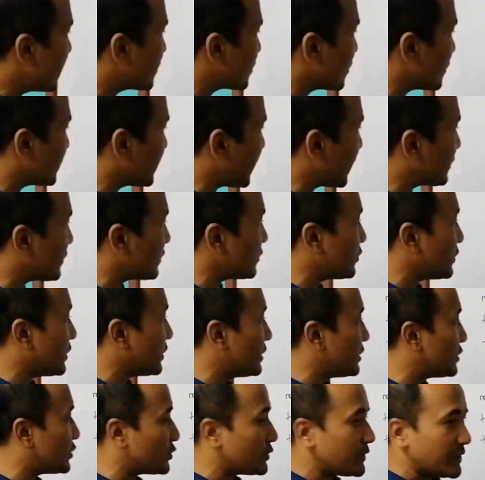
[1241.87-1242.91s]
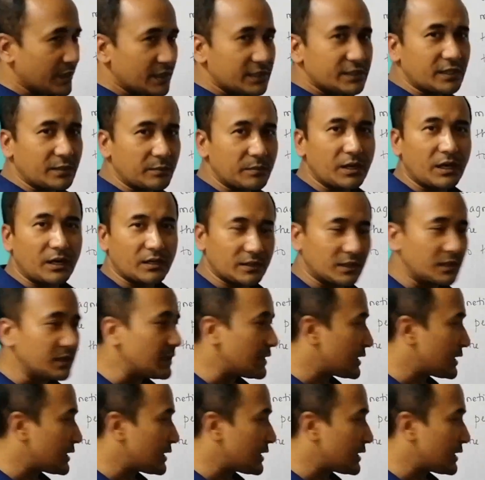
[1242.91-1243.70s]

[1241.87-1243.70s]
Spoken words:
So that we will do in some other